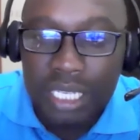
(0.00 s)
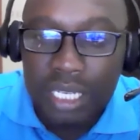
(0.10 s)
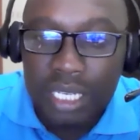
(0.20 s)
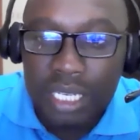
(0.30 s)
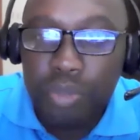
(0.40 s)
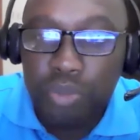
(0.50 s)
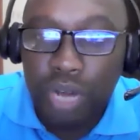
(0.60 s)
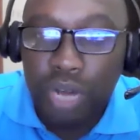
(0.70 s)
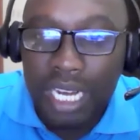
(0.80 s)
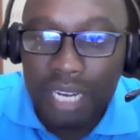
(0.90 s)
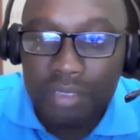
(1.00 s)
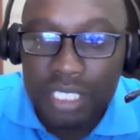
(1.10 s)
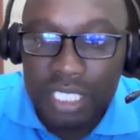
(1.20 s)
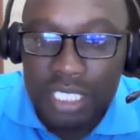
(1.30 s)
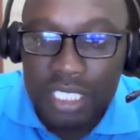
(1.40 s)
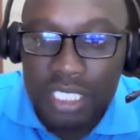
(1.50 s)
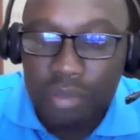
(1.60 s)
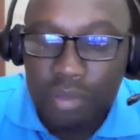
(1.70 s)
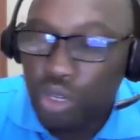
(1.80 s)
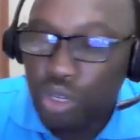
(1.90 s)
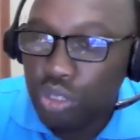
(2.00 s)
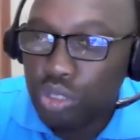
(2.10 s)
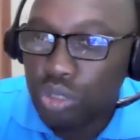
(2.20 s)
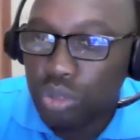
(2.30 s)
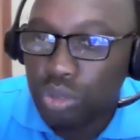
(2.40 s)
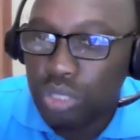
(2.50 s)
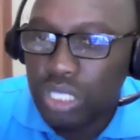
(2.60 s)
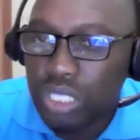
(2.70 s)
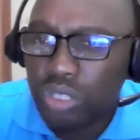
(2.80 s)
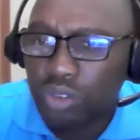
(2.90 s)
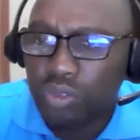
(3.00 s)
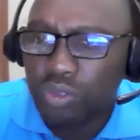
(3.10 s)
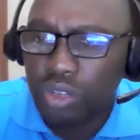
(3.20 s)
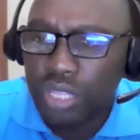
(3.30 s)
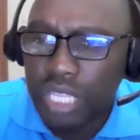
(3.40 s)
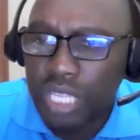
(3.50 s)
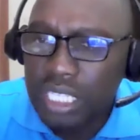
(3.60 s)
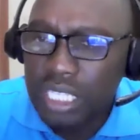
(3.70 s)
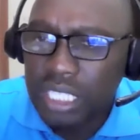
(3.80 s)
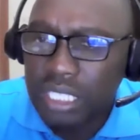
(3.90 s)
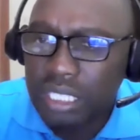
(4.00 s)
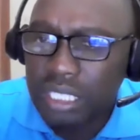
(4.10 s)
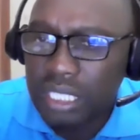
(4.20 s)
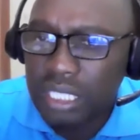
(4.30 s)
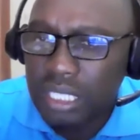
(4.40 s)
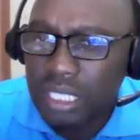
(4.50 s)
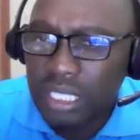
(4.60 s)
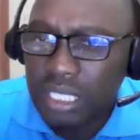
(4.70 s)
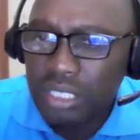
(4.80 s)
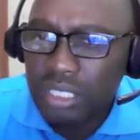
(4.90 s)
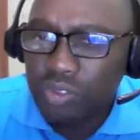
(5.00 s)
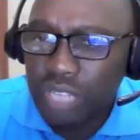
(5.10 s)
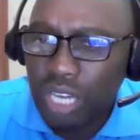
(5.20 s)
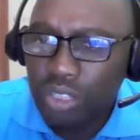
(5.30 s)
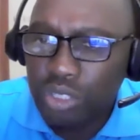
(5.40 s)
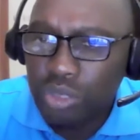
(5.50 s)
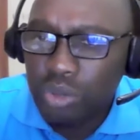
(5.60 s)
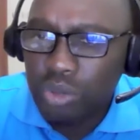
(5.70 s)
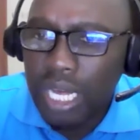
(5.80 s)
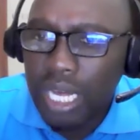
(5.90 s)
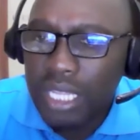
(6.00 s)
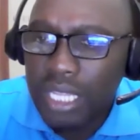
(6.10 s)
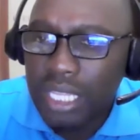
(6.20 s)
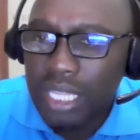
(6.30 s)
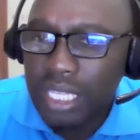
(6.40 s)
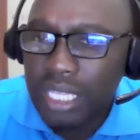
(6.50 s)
and people are gravitating more to this sort of authentic, sort of down to earth,